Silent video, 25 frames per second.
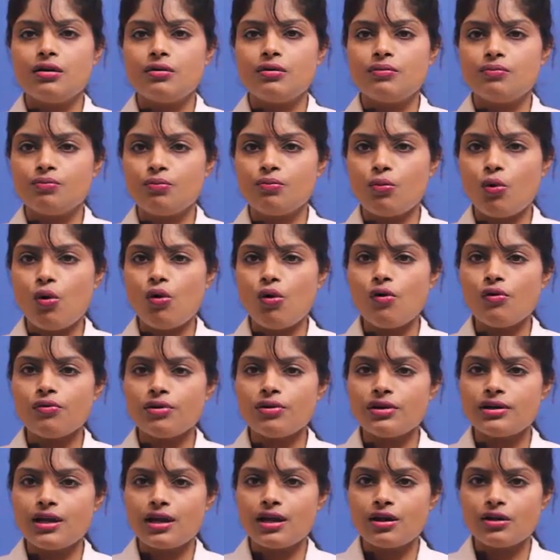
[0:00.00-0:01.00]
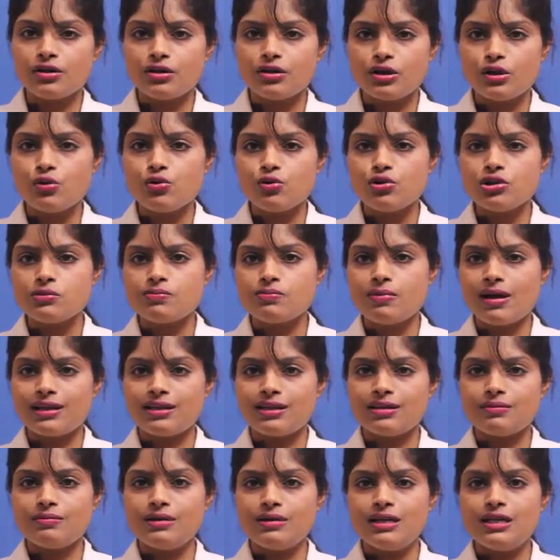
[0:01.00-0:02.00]
more reduced by
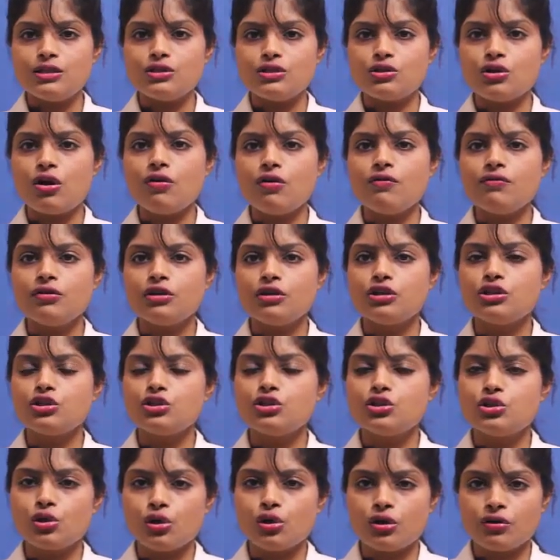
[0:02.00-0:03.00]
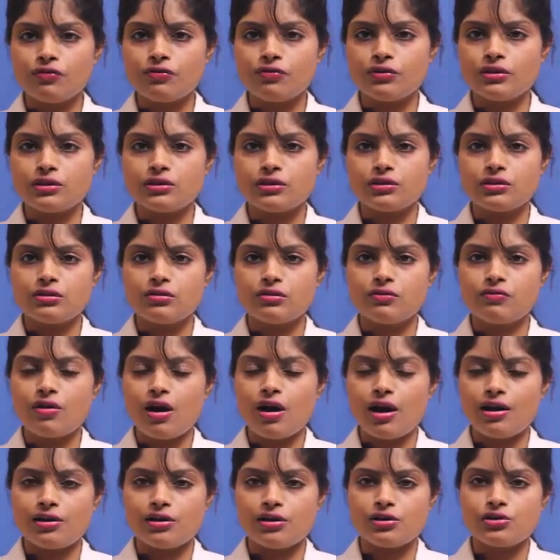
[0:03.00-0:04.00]
the means of Duraphat
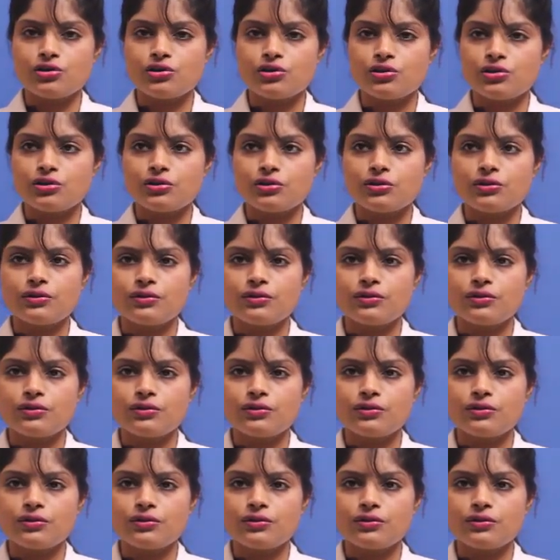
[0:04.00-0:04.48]
varnish.